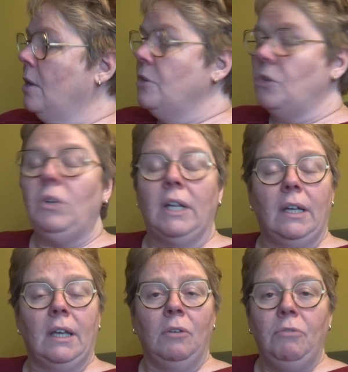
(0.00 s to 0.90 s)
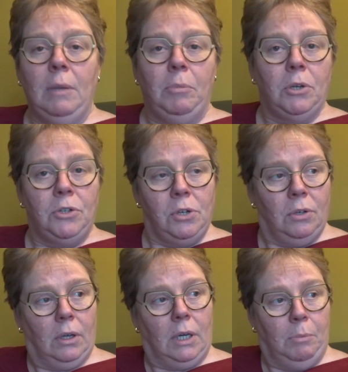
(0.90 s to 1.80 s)
so that I can
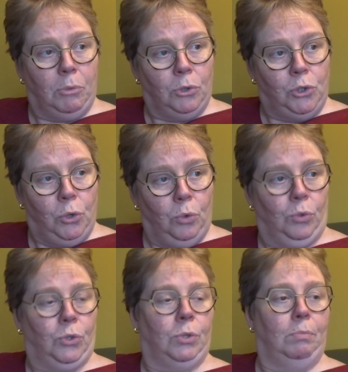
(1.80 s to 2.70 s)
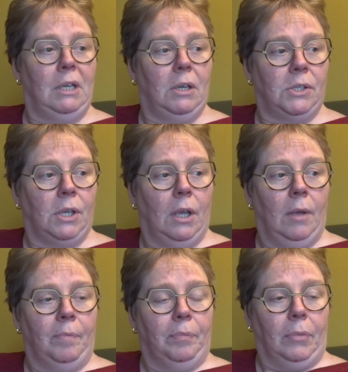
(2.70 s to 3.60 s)
reproduce, because
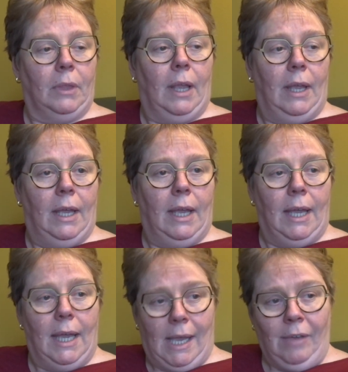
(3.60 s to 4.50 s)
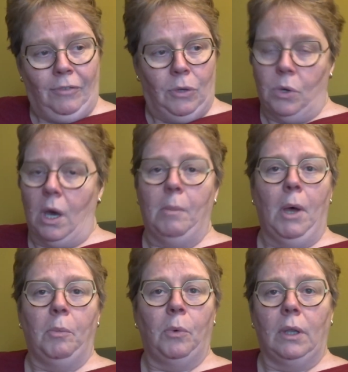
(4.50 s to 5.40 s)
if you come
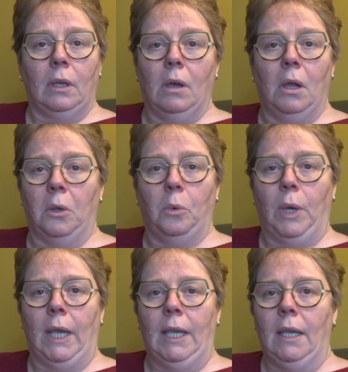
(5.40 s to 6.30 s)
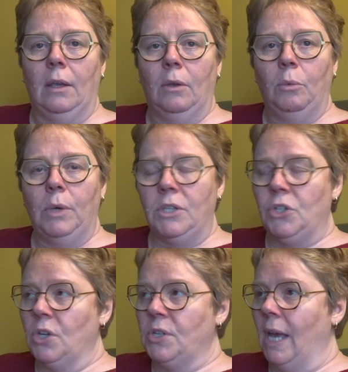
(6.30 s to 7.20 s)
up with a colorway
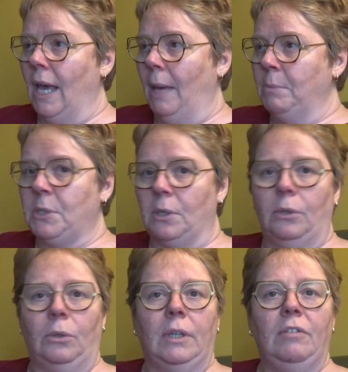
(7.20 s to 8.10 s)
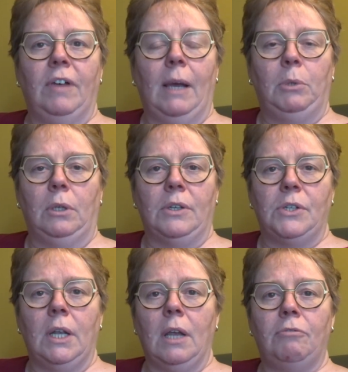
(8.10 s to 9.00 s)
which is absolutely
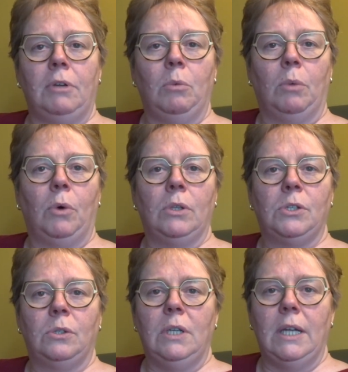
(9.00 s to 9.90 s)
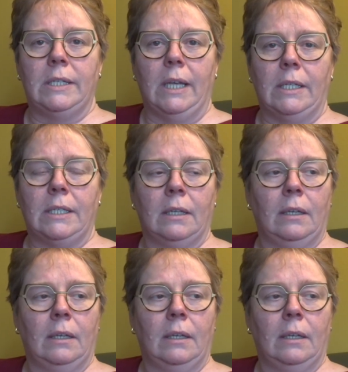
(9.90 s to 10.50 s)
fabulous and everyone wants to knit it,